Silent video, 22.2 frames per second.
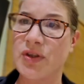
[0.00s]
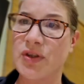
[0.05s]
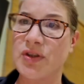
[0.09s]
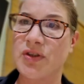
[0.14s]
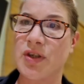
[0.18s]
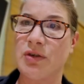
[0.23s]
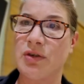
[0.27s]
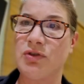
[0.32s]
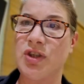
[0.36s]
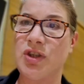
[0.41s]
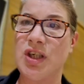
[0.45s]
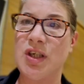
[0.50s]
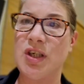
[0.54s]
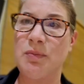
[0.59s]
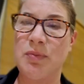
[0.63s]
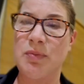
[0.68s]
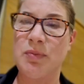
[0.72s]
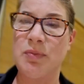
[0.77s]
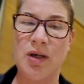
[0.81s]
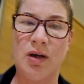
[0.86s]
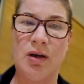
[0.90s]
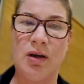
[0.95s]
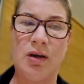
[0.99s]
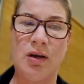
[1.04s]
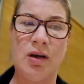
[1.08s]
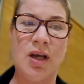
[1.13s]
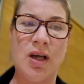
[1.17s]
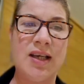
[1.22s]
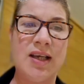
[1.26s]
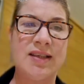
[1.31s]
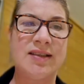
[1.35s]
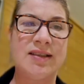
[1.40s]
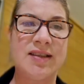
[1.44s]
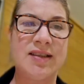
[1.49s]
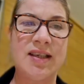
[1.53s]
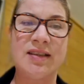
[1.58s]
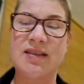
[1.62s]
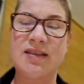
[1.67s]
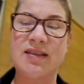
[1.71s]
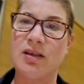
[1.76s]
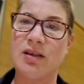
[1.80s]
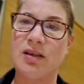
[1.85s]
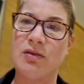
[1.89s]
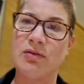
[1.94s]
So GDPR
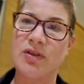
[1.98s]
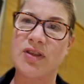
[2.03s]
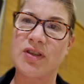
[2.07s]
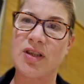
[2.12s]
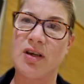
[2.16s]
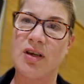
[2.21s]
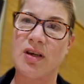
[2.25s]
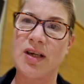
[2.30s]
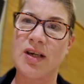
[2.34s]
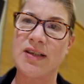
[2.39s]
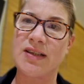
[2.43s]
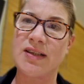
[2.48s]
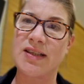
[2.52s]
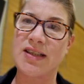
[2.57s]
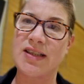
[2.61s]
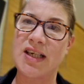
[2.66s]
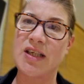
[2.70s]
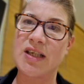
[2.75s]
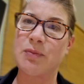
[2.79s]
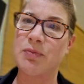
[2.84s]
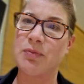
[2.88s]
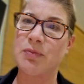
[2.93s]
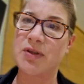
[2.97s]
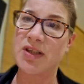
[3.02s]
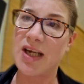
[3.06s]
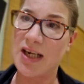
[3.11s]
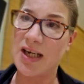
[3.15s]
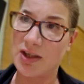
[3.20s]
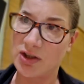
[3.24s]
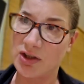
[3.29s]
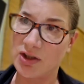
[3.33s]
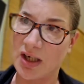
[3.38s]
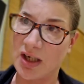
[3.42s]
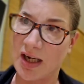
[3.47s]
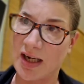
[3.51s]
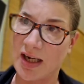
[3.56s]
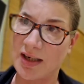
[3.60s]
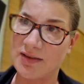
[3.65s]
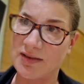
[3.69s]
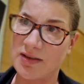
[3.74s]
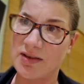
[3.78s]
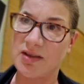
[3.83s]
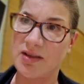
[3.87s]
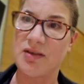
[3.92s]
sits alongside the Data Protection
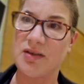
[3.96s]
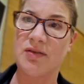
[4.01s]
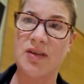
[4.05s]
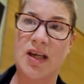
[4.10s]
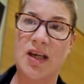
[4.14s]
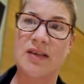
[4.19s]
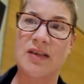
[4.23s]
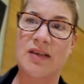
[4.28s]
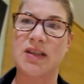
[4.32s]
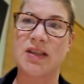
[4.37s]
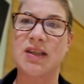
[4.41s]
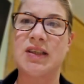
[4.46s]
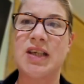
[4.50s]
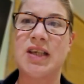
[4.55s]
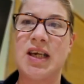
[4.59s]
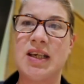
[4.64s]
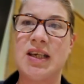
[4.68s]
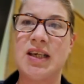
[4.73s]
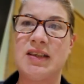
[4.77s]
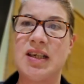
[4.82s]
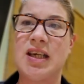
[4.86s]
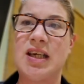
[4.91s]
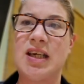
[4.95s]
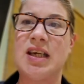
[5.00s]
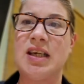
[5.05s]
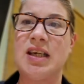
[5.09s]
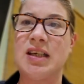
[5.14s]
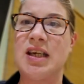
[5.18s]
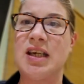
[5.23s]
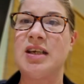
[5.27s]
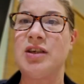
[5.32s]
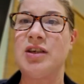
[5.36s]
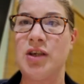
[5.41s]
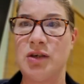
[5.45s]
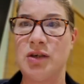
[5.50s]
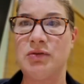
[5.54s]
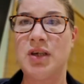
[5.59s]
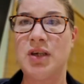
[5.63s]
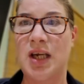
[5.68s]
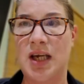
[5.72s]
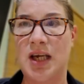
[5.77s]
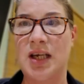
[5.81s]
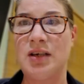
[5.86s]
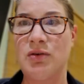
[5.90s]
Act 2018 in
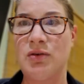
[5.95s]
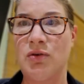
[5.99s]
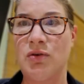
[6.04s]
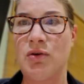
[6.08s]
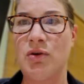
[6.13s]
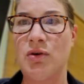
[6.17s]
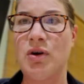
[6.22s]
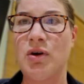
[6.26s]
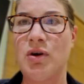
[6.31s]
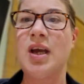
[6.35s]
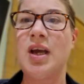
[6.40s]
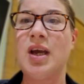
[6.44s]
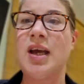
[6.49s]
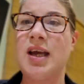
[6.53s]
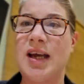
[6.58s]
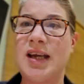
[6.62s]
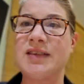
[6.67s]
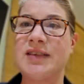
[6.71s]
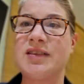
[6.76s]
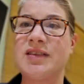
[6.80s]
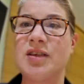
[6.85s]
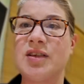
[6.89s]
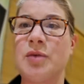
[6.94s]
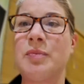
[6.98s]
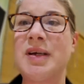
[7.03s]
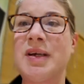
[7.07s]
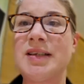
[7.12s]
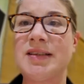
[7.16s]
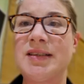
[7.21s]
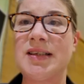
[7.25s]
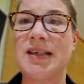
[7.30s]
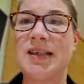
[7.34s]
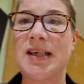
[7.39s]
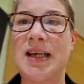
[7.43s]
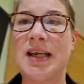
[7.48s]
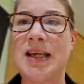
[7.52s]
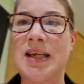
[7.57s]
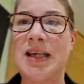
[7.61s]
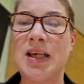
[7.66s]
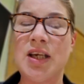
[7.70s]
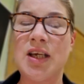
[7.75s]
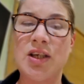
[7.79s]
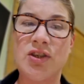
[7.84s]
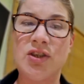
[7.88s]
UK law. And so basically,
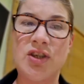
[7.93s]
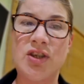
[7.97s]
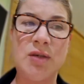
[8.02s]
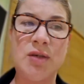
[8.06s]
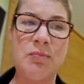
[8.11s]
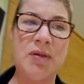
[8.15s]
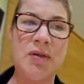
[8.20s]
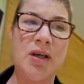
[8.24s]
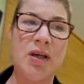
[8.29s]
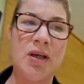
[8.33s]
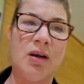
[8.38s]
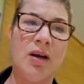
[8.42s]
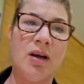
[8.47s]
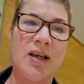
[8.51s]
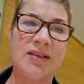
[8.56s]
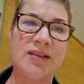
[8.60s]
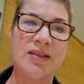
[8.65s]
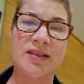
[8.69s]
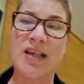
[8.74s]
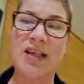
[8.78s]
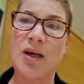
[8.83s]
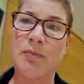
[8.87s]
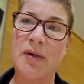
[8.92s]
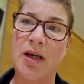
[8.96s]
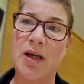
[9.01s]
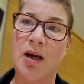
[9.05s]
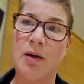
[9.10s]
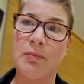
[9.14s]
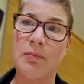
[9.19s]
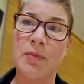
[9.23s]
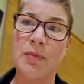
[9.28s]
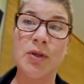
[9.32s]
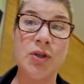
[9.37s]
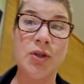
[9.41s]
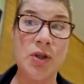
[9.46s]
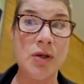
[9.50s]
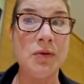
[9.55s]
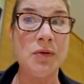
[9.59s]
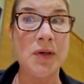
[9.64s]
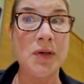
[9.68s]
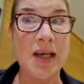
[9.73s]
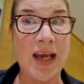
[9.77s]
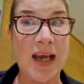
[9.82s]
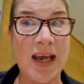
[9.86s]
GDPR has now become
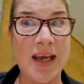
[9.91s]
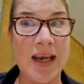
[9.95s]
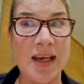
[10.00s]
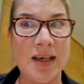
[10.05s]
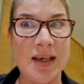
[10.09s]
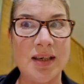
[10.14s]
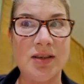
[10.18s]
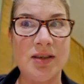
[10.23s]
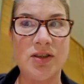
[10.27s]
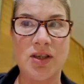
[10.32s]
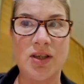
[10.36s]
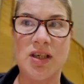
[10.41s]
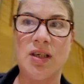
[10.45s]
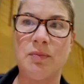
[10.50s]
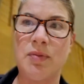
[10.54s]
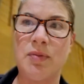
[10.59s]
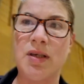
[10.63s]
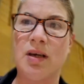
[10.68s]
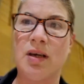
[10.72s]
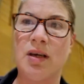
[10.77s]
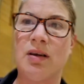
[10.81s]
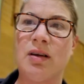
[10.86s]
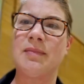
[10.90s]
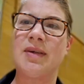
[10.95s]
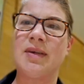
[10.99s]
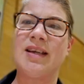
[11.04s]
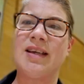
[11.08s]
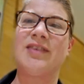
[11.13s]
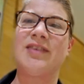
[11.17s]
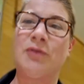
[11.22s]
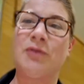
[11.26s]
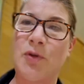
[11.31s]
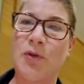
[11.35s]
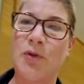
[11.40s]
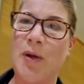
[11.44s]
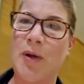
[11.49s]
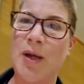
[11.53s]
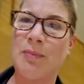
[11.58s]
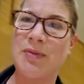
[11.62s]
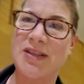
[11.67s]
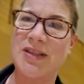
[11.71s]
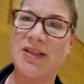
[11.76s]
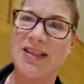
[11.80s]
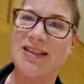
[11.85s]
UK GDPR for the
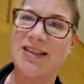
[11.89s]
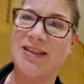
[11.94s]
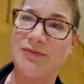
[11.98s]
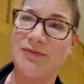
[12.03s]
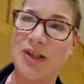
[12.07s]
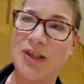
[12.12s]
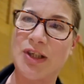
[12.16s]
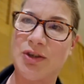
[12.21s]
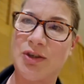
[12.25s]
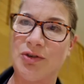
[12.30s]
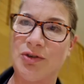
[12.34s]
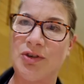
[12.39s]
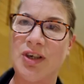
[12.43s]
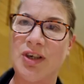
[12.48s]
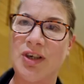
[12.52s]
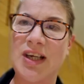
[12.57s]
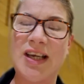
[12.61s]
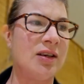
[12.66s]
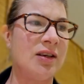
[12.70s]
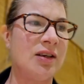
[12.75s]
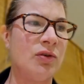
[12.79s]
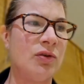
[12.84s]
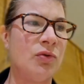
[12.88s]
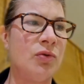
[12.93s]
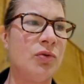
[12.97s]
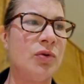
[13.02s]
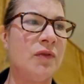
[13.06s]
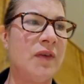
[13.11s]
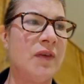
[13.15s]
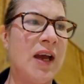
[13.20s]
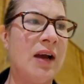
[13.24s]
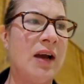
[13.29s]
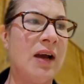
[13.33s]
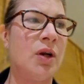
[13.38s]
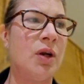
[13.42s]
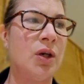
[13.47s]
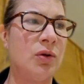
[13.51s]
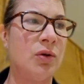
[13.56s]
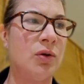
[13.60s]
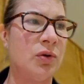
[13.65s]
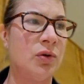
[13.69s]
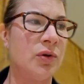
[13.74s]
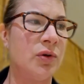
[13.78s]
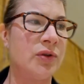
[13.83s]
purposes of the law. All of our
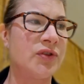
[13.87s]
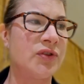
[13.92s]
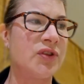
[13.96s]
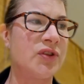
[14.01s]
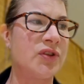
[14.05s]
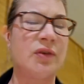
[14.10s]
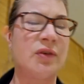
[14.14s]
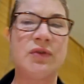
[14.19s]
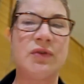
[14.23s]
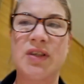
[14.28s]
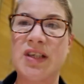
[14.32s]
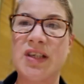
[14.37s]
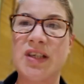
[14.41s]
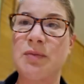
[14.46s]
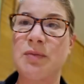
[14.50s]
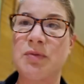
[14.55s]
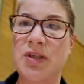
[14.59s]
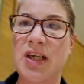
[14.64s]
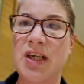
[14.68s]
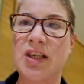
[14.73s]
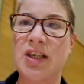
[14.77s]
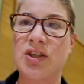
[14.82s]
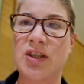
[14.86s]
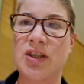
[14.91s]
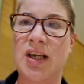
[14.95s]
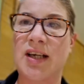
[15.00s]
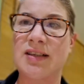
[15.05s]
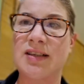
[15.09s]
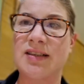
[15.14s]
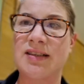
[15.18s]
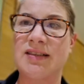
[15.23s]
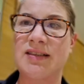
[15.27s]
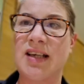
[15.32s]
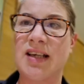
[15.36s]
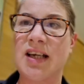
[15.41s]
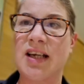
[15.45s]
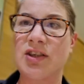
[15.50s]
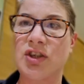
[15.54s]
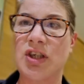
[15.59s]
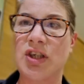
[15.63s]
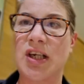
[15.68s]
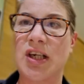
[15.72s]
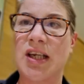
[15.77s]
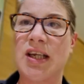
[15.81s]
laws, so the Data Protection Act is
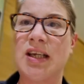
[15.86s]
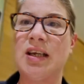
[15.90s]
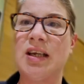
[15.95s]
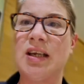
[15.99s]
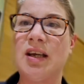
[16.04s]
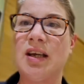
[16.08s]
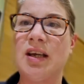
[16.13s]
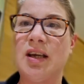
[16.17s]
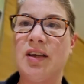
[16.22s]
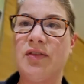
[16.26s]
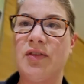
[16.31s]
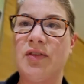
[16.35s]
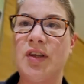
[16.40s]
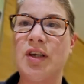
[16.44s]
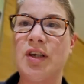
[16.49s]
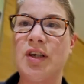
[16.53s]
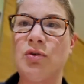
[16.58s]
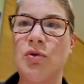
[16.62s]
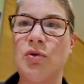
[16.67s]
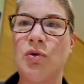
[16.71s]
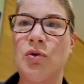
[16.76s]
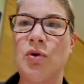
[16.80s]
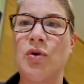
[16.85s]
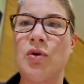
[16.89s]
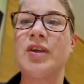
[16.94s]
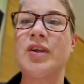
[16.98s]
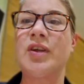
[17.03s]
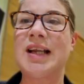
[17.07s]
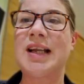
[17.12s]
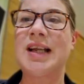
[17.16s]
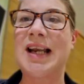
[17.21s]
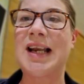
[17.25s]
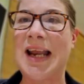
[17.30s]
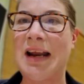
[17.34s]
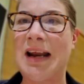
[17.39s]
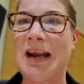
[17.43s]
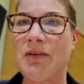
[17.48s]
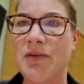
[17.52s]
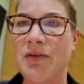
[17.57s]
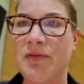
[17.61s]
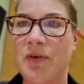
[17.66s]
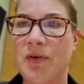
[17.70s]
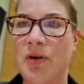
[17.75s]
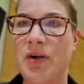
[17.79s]
actually the law that
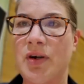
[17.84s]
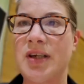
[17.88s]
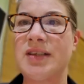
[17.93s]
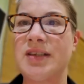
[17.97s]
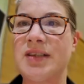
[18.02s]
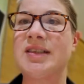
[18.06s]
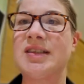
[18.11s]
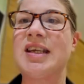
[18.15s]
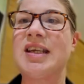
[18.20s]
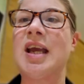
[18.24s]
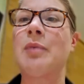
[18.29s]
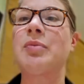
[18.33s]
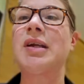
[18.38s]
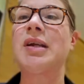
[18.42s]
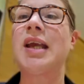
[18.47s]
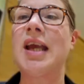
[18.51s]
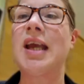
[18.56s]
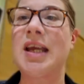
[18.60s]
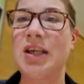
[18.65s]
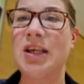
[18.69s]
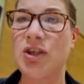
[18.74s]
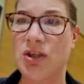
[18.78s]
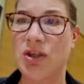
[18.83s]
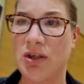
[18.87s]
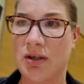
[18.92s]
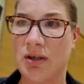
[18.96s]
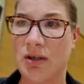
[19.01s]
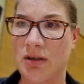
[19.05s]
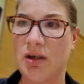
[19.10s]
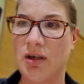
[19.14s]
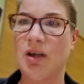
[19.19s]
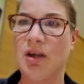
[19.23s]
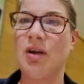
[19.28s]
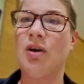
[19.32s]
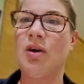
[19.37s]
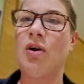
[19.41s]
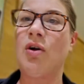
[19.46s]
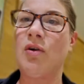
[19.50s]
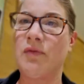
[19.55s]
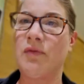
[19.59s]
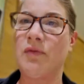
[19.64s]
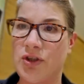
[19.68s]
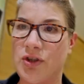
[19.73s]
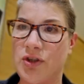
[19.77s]
clarifies the application
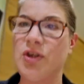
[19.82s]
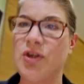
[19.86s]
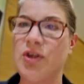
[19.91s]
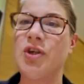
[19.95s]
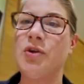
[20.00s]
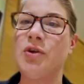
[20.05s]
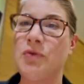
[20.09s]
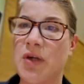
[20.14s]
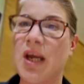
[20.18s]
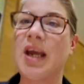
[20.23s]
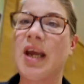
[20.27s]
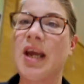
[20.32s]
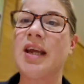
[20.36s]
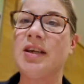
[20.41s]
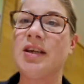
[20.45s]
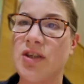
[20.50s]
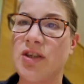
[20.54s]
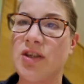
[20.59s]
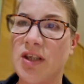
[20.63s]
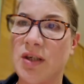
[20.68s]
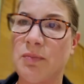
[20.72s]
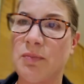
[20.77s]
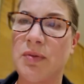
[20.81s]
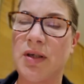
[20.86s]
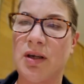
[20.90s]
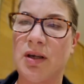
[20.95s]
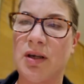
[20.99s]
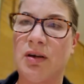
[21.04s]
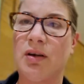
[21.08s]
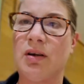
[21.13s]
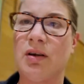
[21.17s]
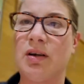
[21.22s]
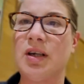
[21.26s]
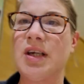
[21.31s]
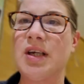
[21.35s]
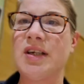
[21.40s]
of UK GDPR.